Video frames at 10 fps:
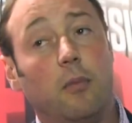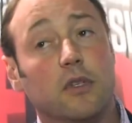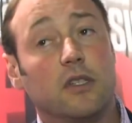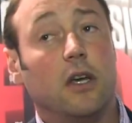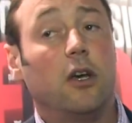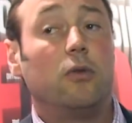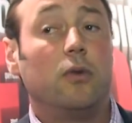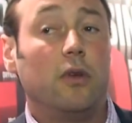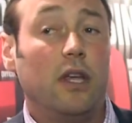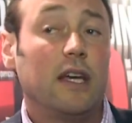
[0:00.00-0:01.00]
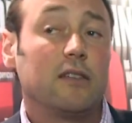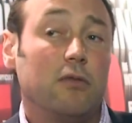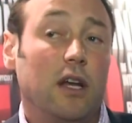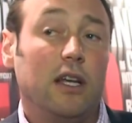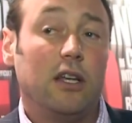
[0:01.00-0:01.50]
So yes,
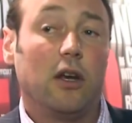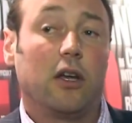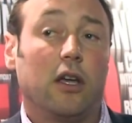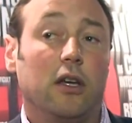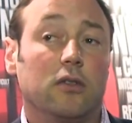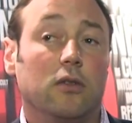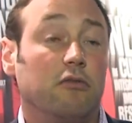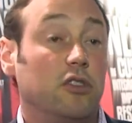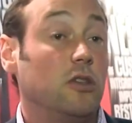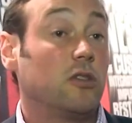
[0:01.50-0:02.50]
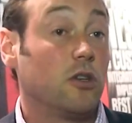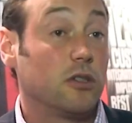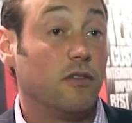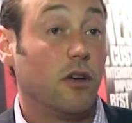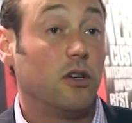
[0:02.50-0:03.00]
really you're looking at sort of reduced
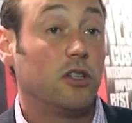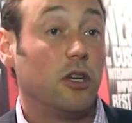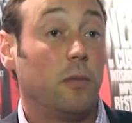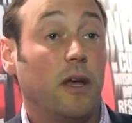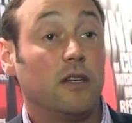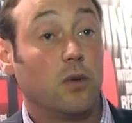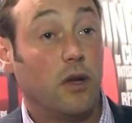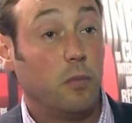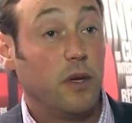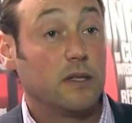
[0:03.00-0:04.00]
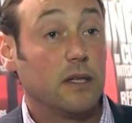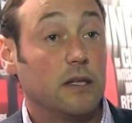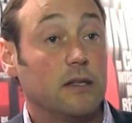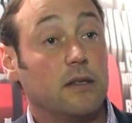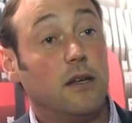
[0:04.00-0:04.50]
cost of ownership, end-to-end
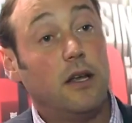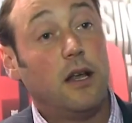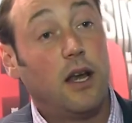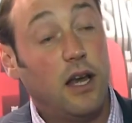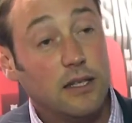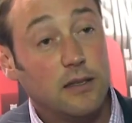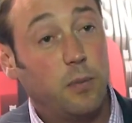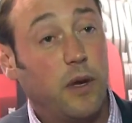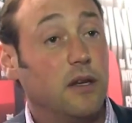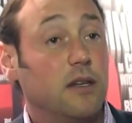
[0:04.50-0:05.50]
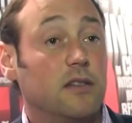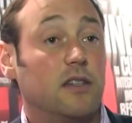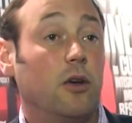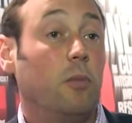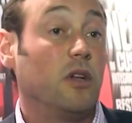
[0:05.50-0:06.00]
business, less
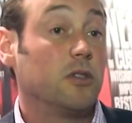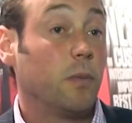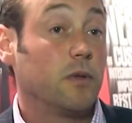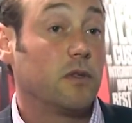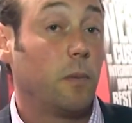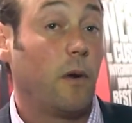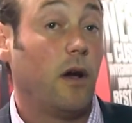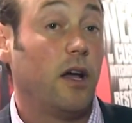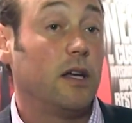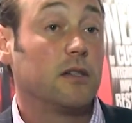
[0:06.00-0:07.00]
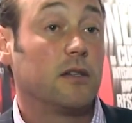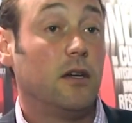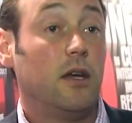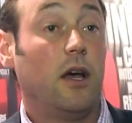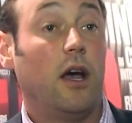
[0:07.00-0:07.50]
dependency on multiple suppliers,
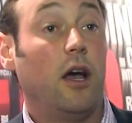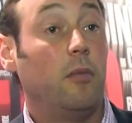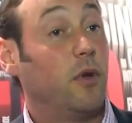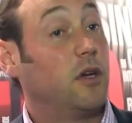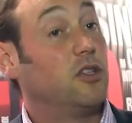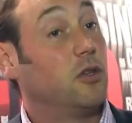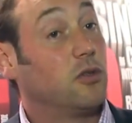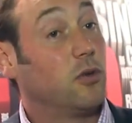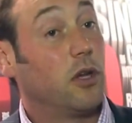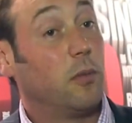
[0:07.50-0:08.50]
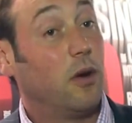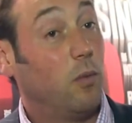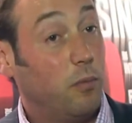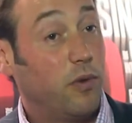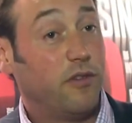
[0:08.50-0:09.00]
because you're talking about
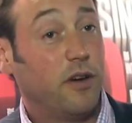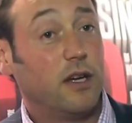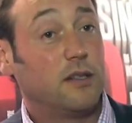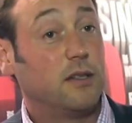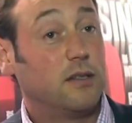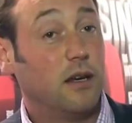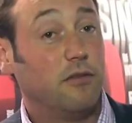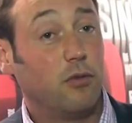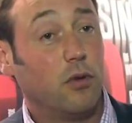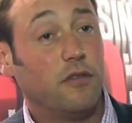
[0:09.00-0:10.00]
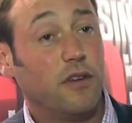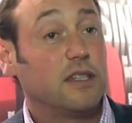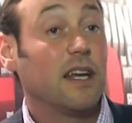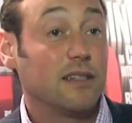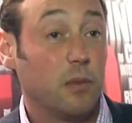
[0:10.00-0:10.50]
one provider to deliver all of
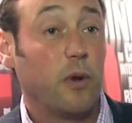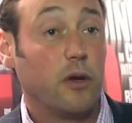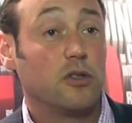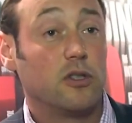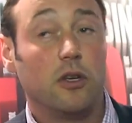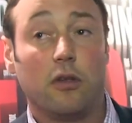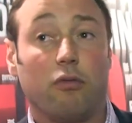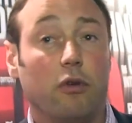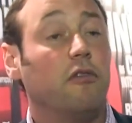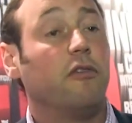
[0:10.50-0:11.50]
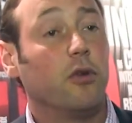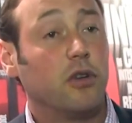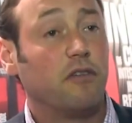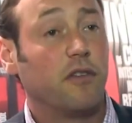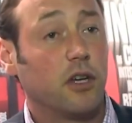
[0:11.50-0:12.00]
it as opposed to 3 or 4
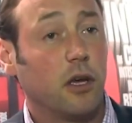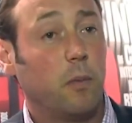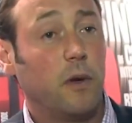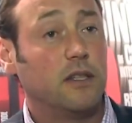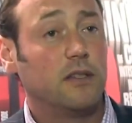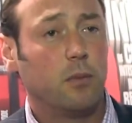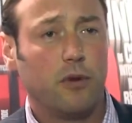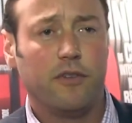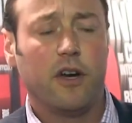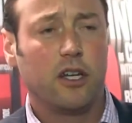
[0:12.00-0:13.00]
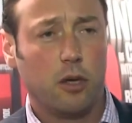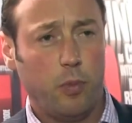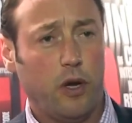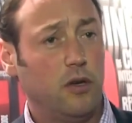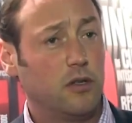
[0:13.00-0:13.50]
different companies that provide
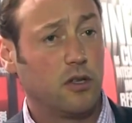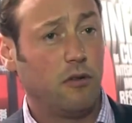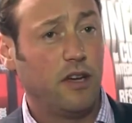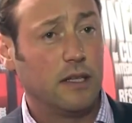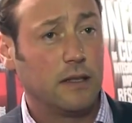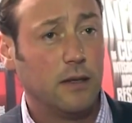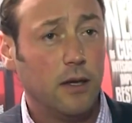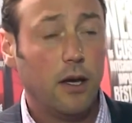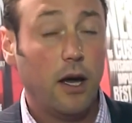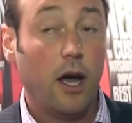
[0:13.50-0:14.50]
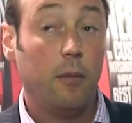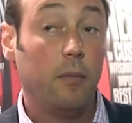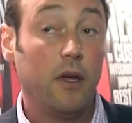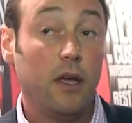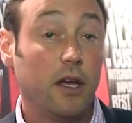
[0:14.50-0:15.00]
components of it.
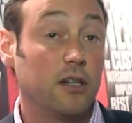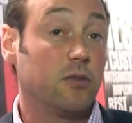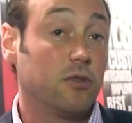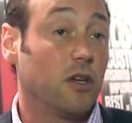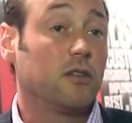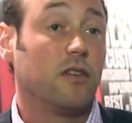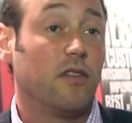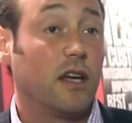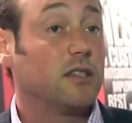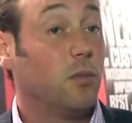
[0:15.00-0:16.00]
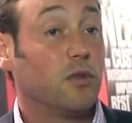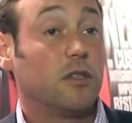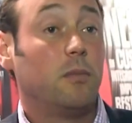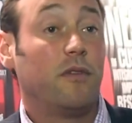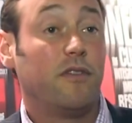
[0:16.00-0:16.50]
And as a result of that, a more
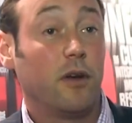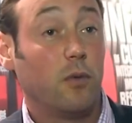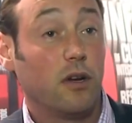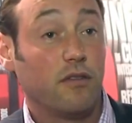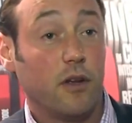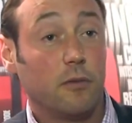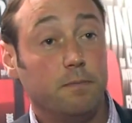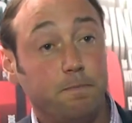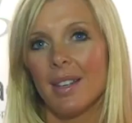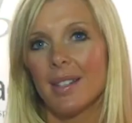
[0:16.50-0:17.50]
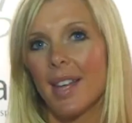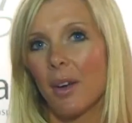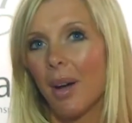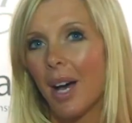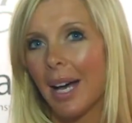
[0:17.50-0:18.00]
simplified workflow.
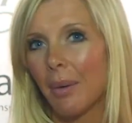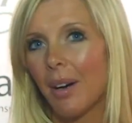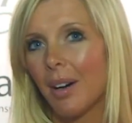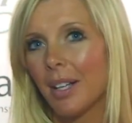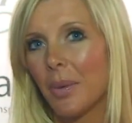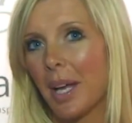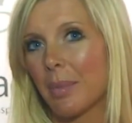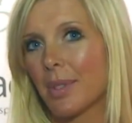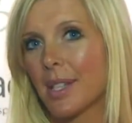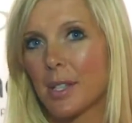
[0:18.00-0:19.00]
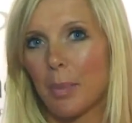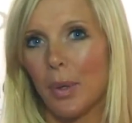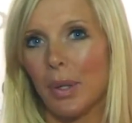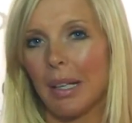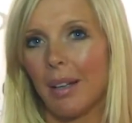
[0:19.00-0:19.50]
So how are you able to
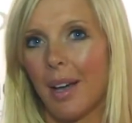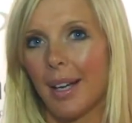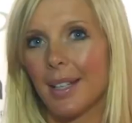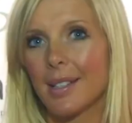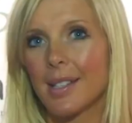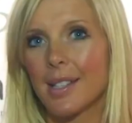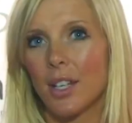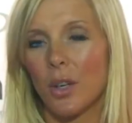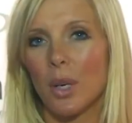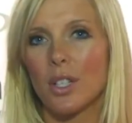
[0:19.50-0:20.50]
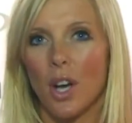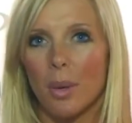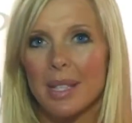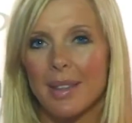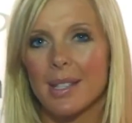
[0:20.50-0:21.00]
support clients to
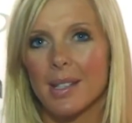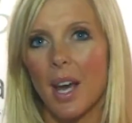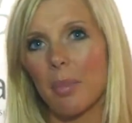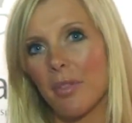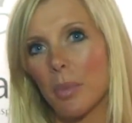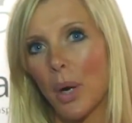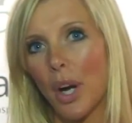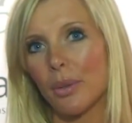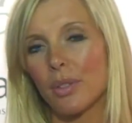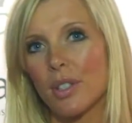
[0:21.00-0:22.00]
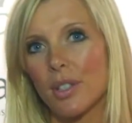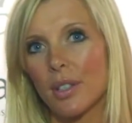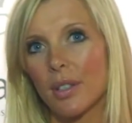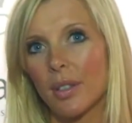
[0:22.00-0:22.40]
adopt this type of approach?